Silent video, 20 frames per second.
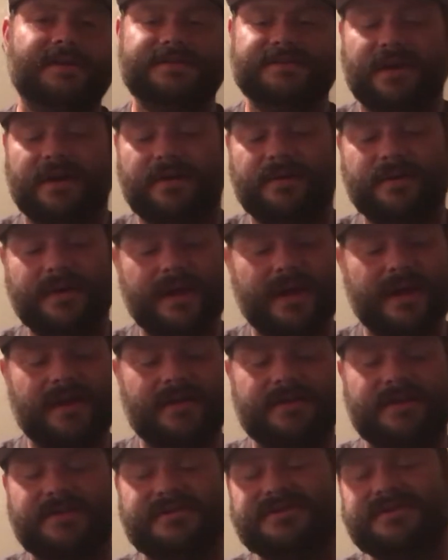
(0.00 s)
So
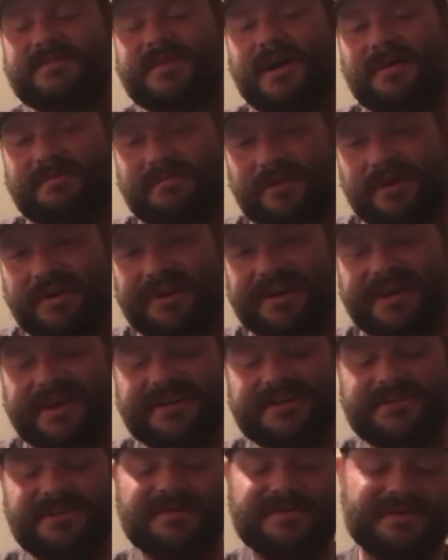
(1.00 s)
there are some numbering
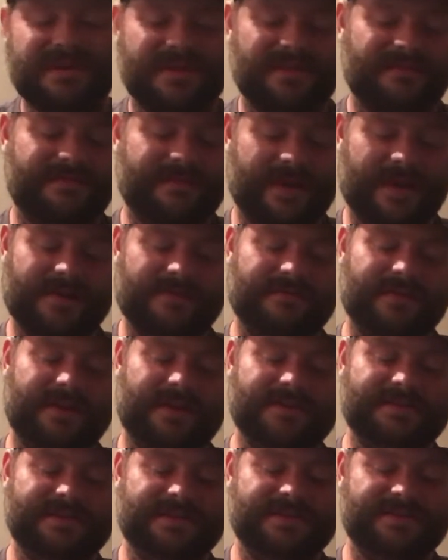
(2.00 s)
issues on the Final
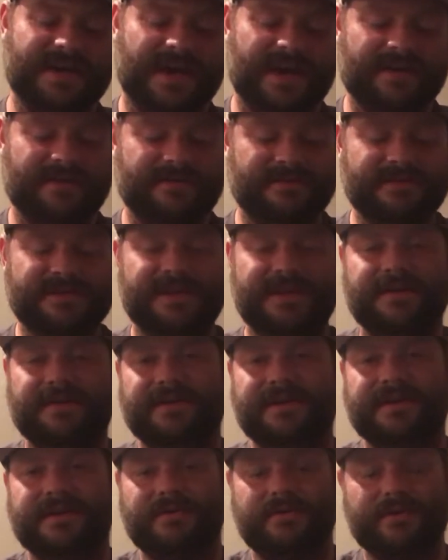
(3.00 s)
Fantasy titles
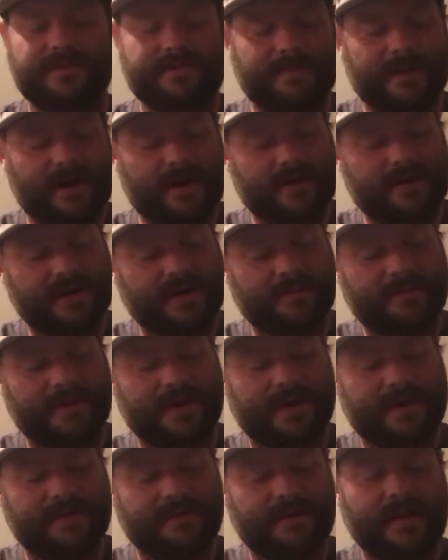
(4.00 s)
here in North America,
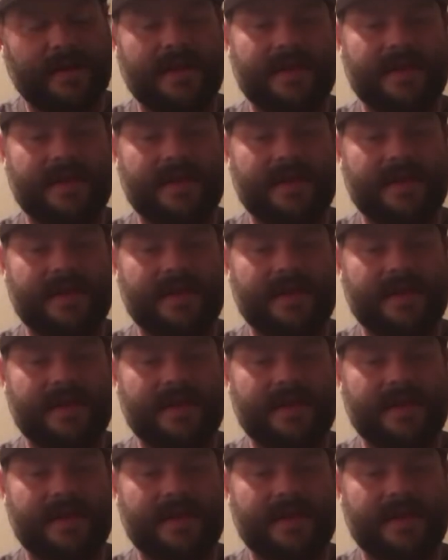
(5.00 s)
but